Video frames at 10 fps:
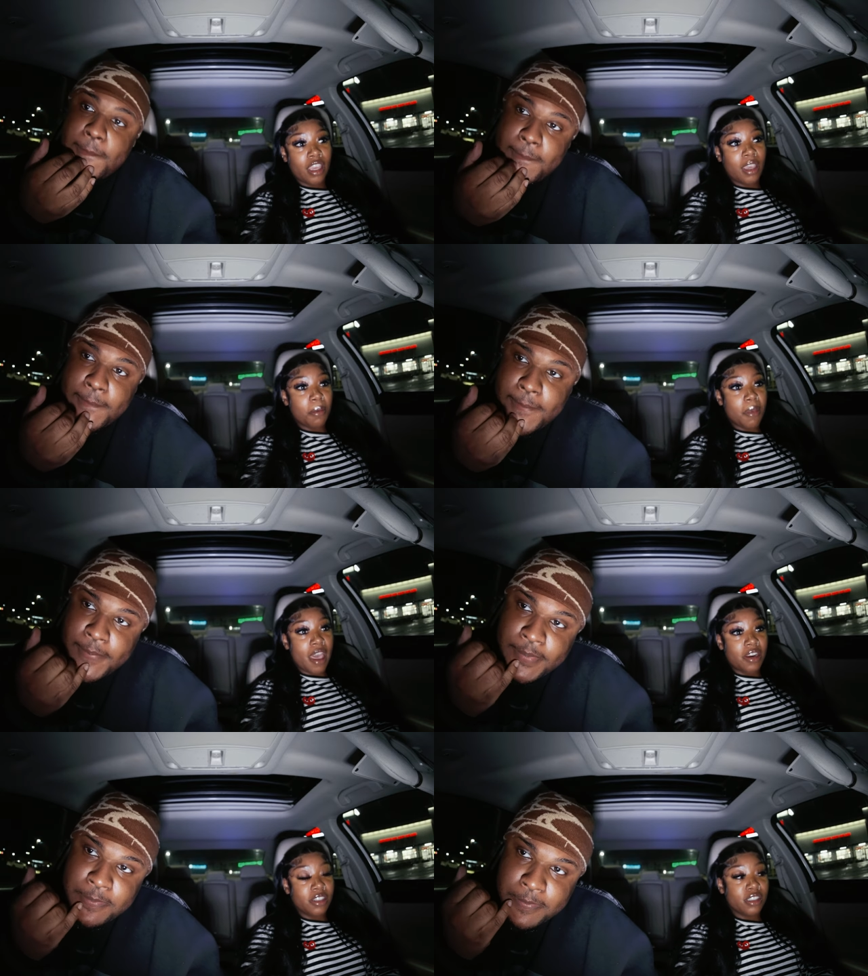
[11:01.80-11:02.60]
Speaker 1: It
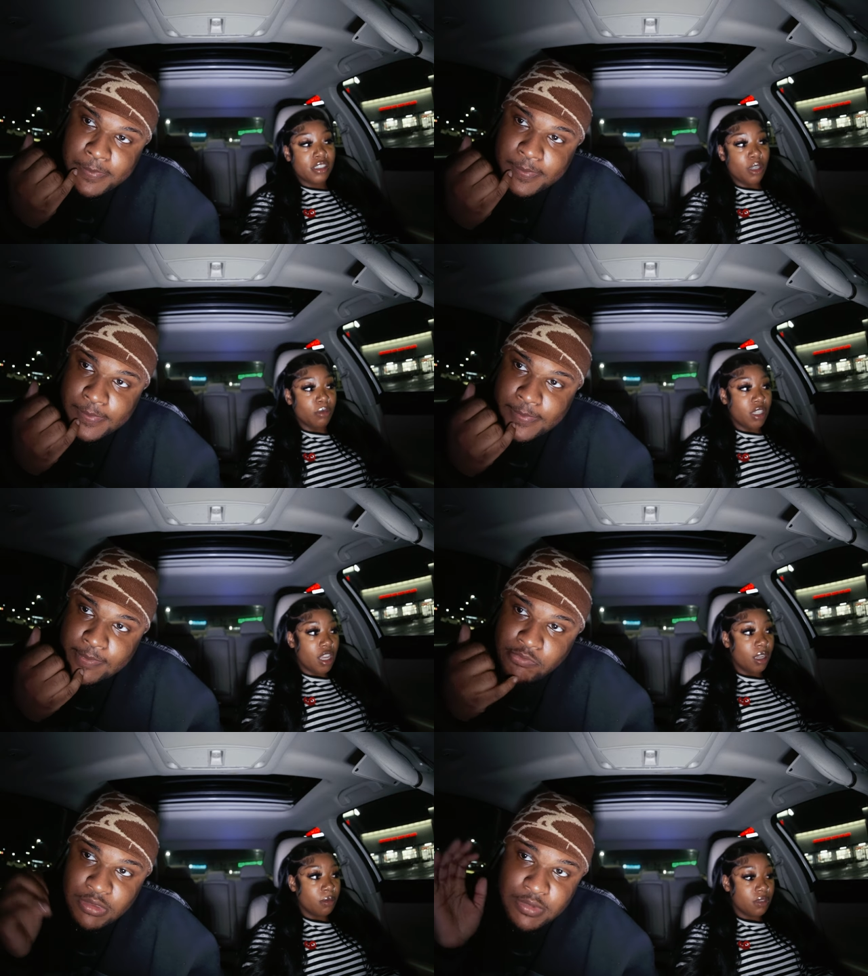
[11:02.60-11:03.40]
matters
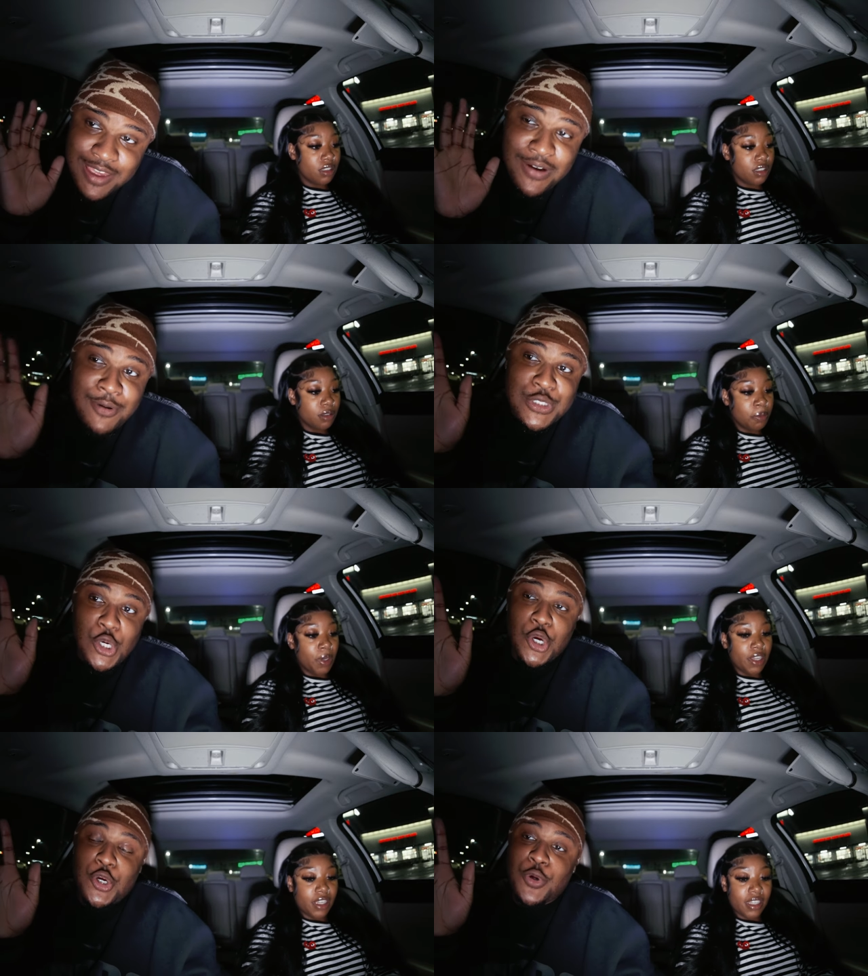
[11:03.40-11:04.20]
sometimes. If I was a
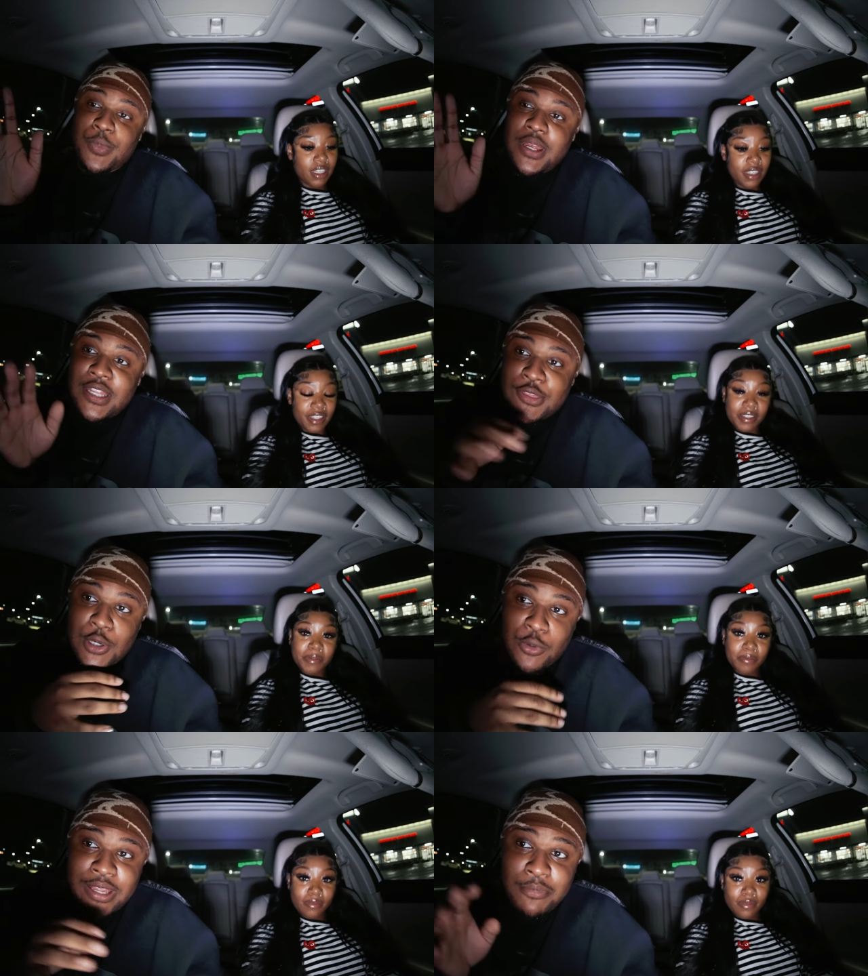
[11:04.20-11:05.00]
girl
Speaker 2: and he
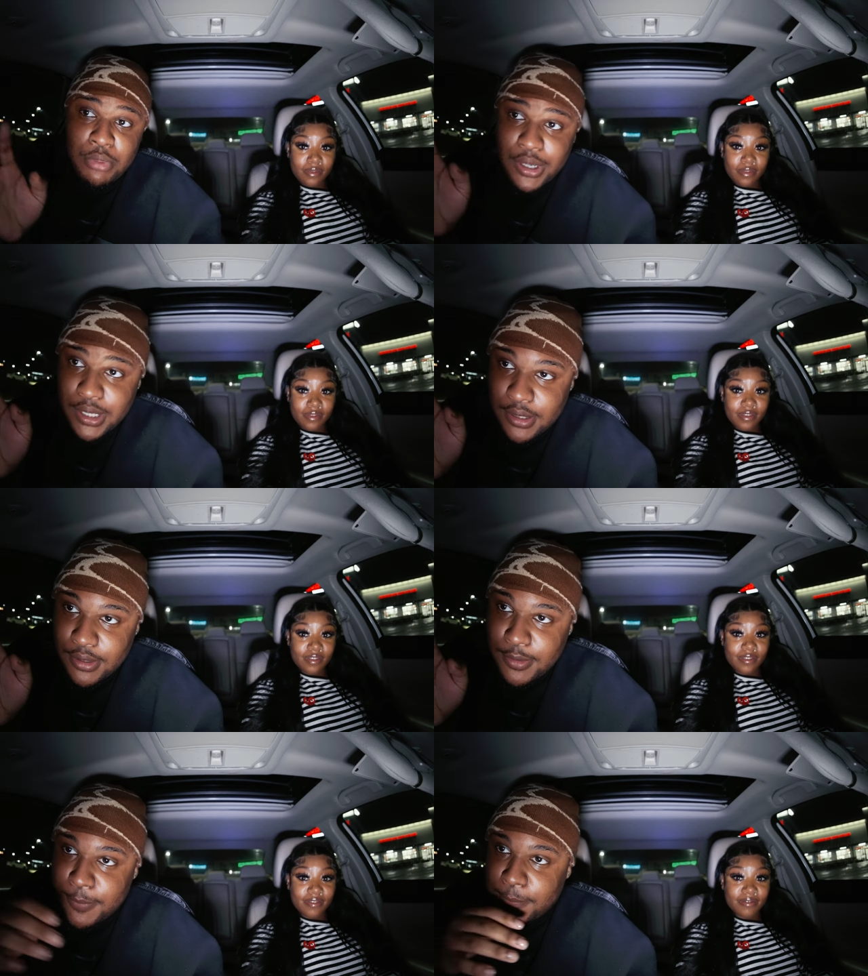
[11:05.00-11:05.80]
throwing that bread,
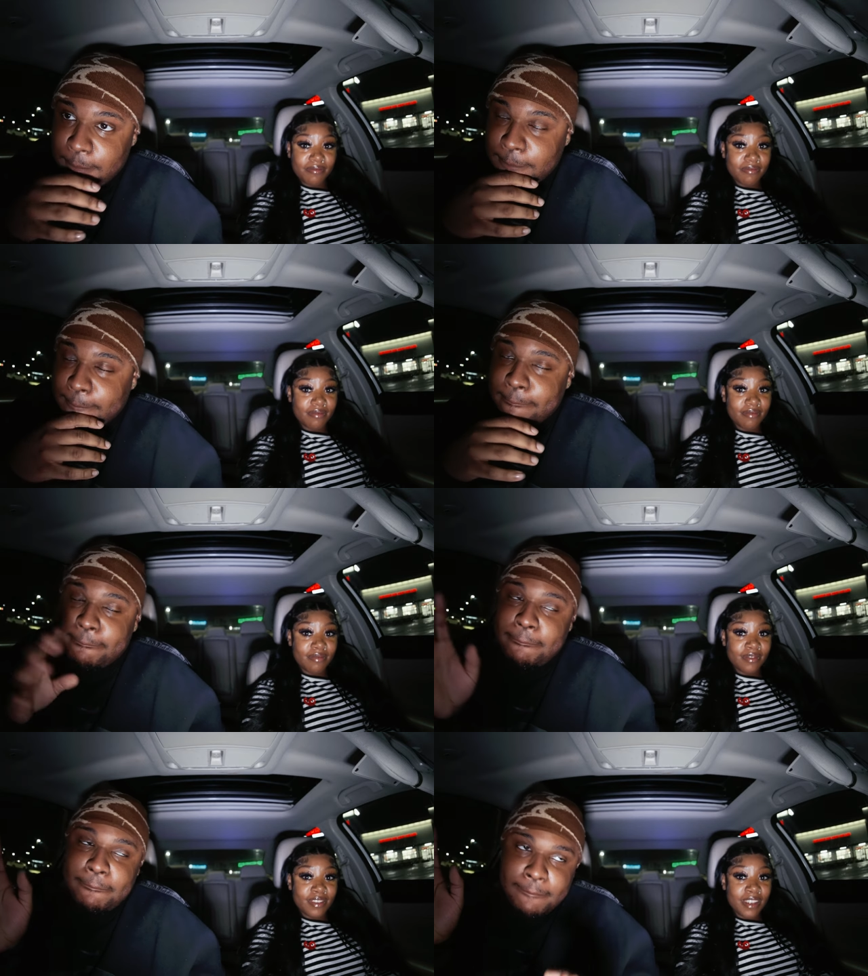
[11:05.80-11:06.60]

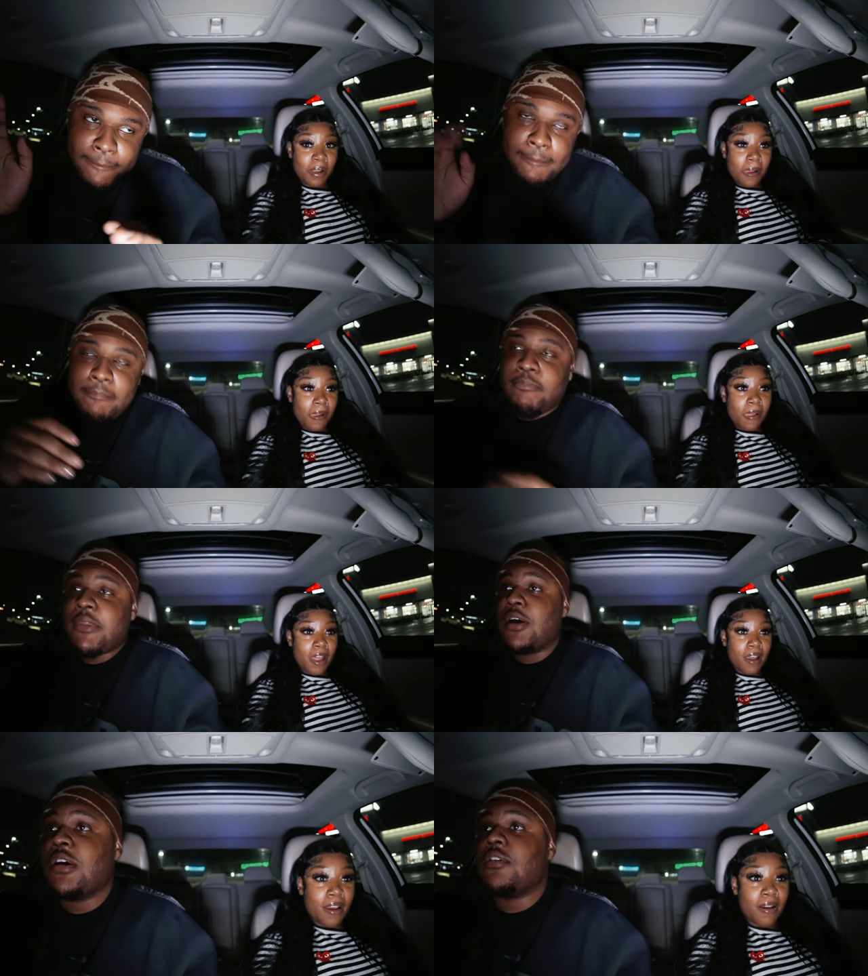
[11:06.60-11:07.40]

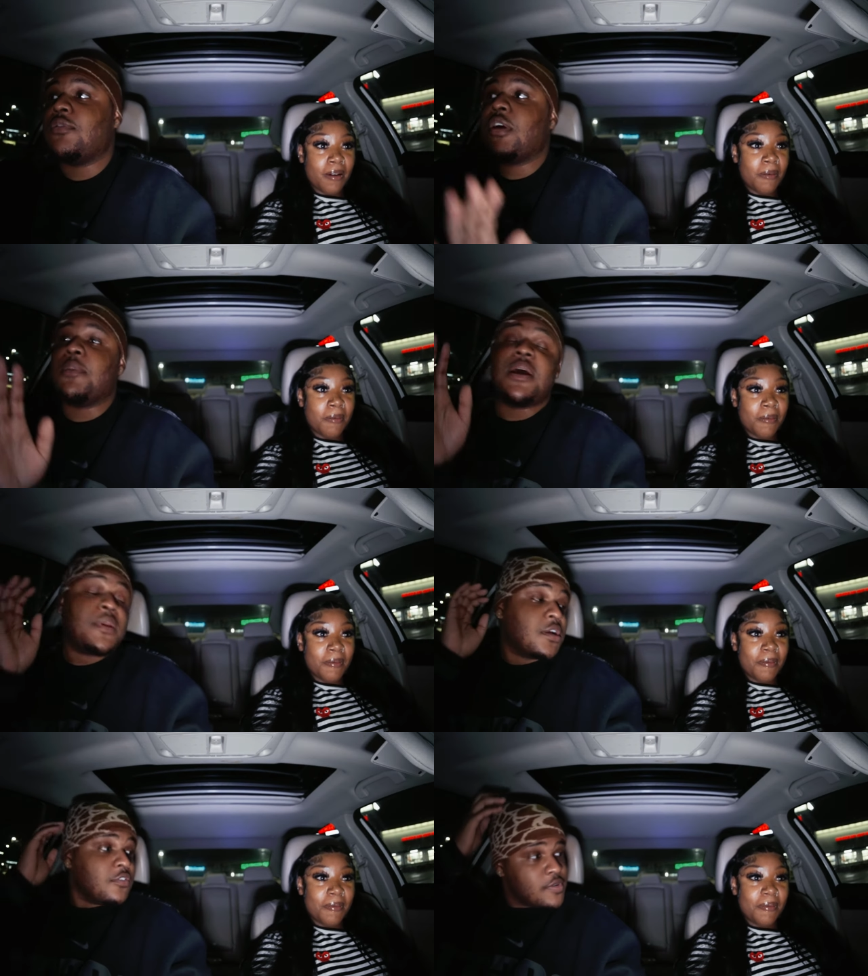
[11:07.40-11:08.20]
how many, crap, how many
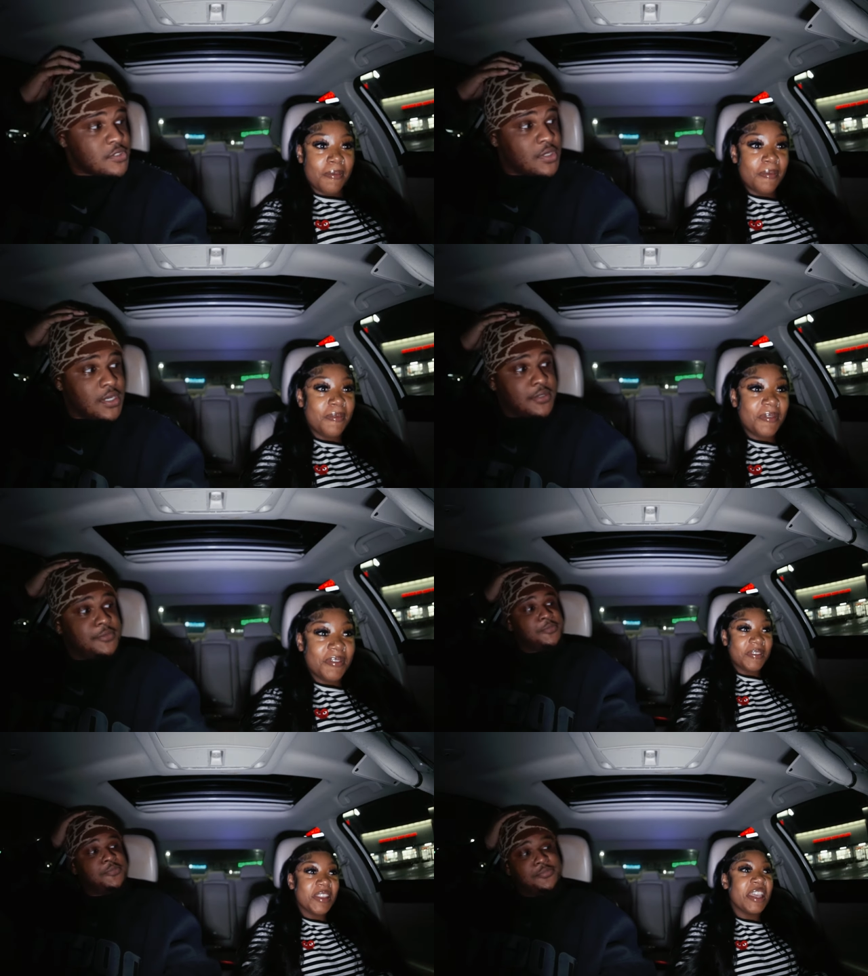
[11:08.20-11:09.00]
girlfriends you got?
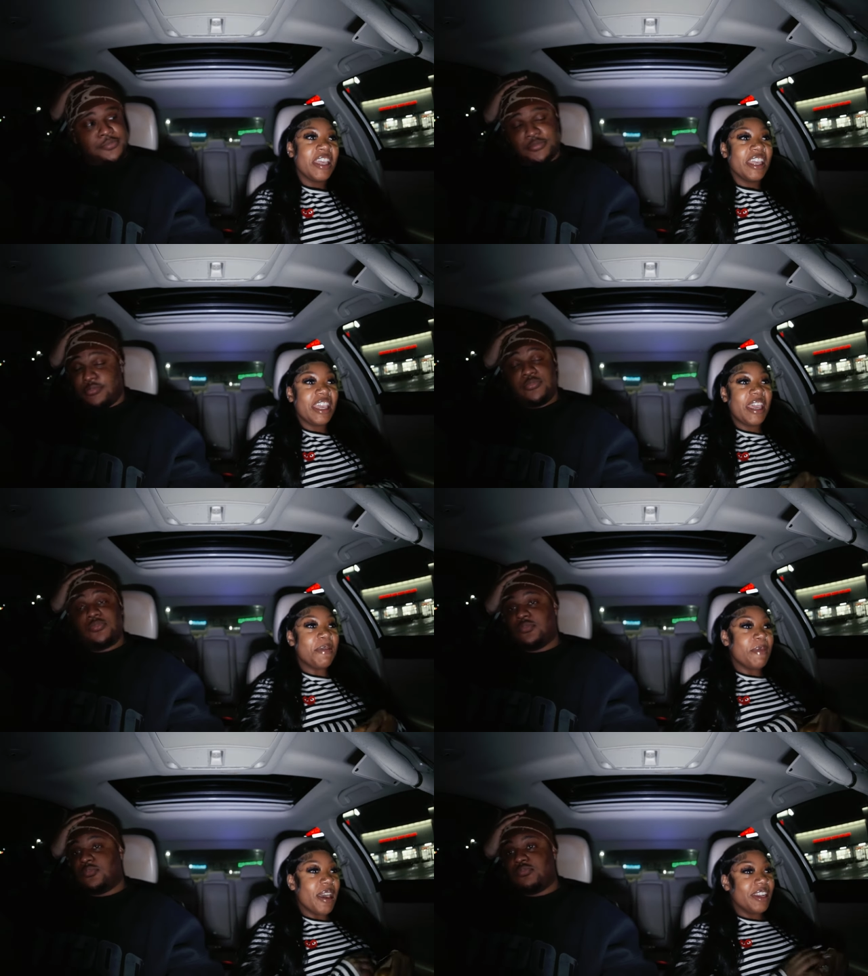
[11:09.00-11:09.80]
Speaker 1: It
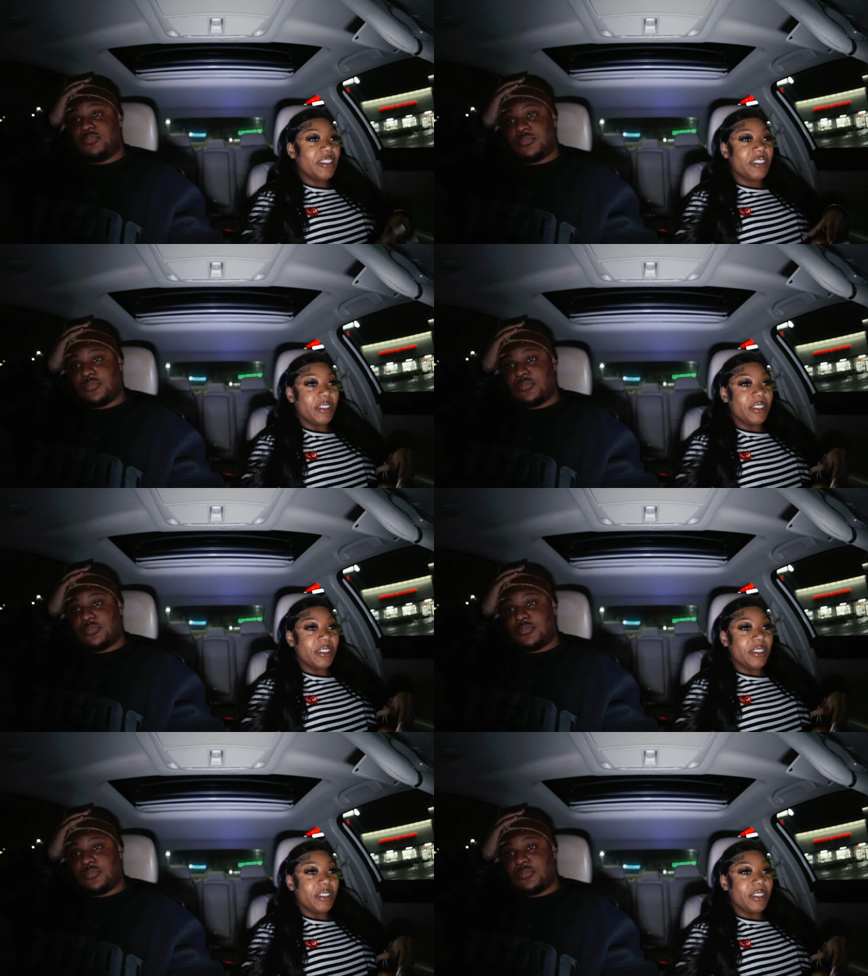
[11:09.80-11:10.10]
matters